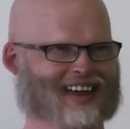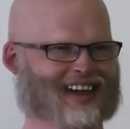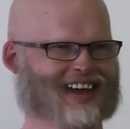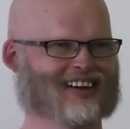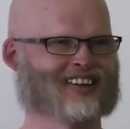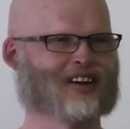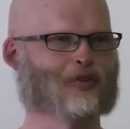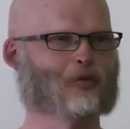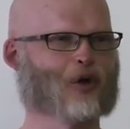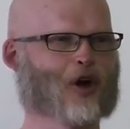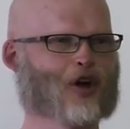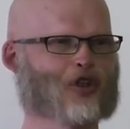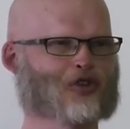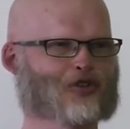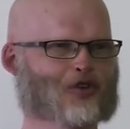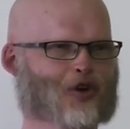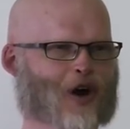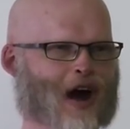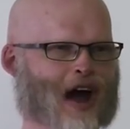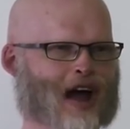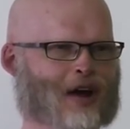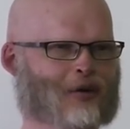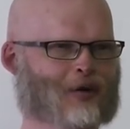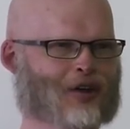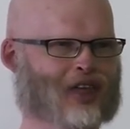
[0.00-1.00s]
Is it worth
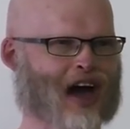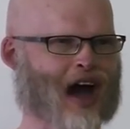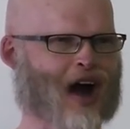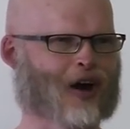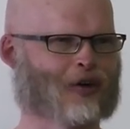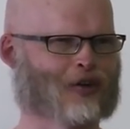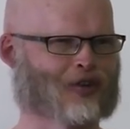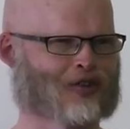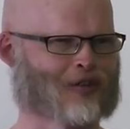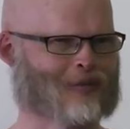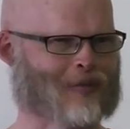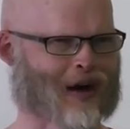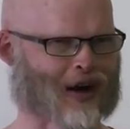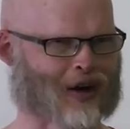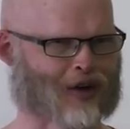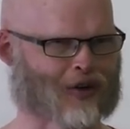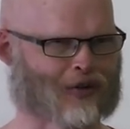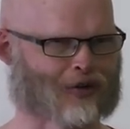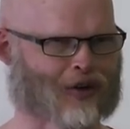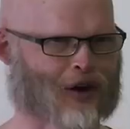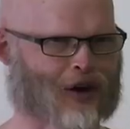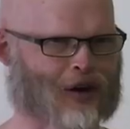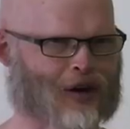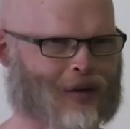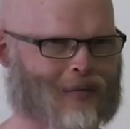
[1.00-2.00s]
trying without a
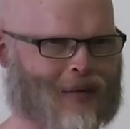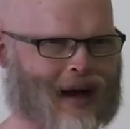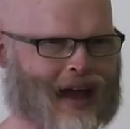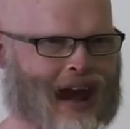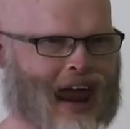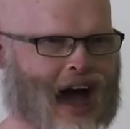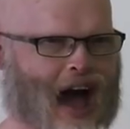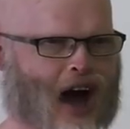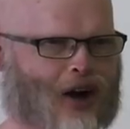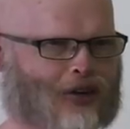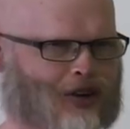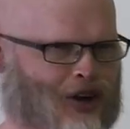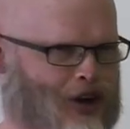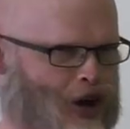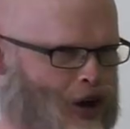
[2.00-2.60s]
microphone? Am I loud